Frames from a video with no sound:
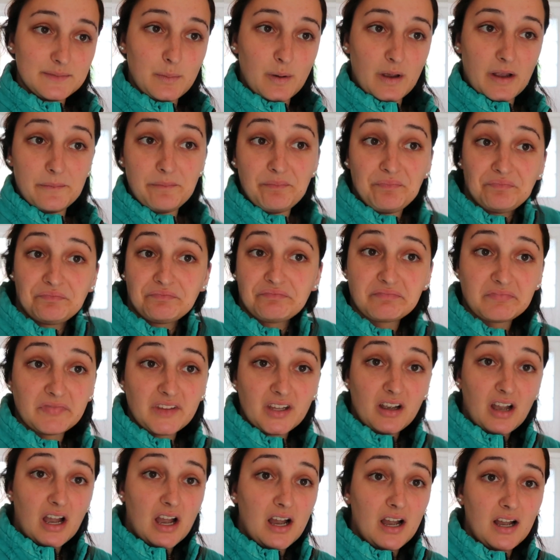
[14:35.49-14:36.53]
But
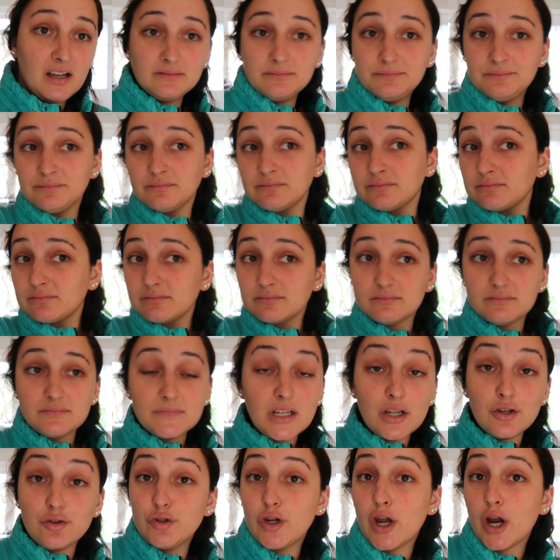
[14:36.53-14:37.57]
um,
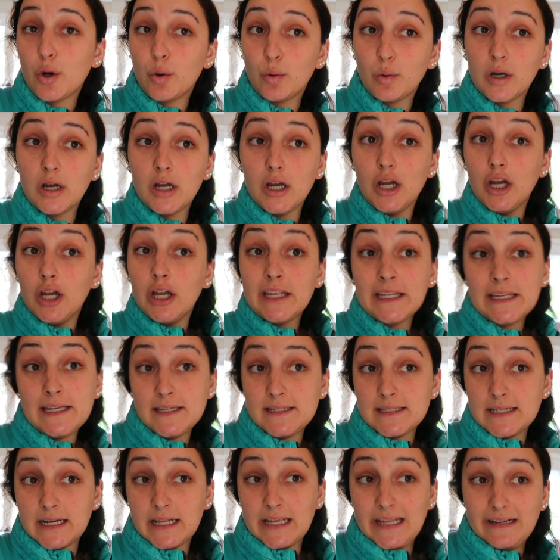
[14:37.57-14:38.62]
no, he
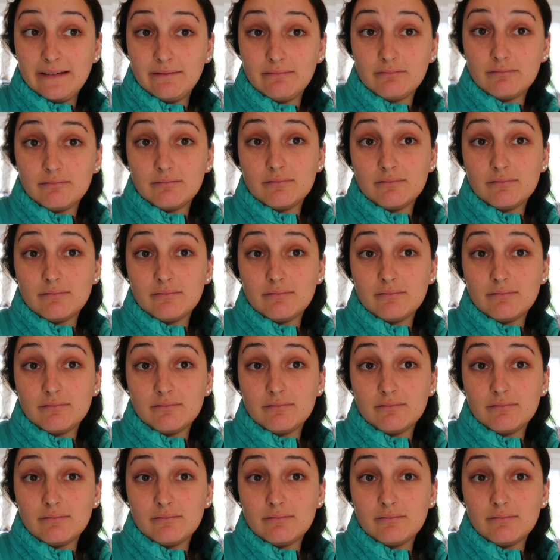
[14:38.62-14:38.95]
didn't,